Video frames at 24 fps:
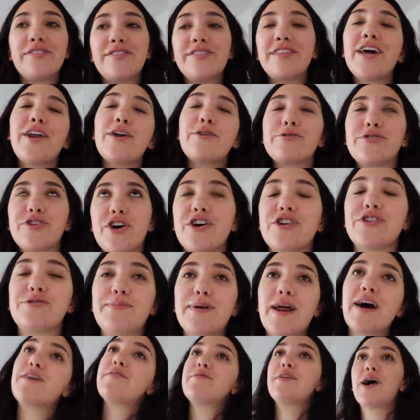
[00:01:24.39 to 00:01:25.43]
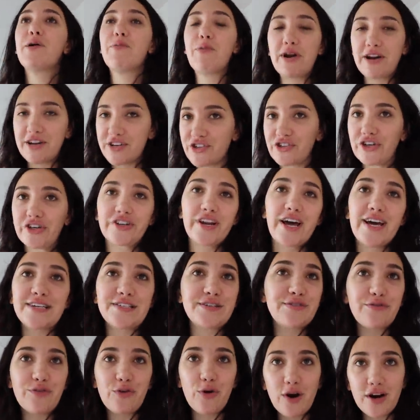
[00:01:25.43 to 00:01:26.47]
they don't judge, but I, I want it to look nice, of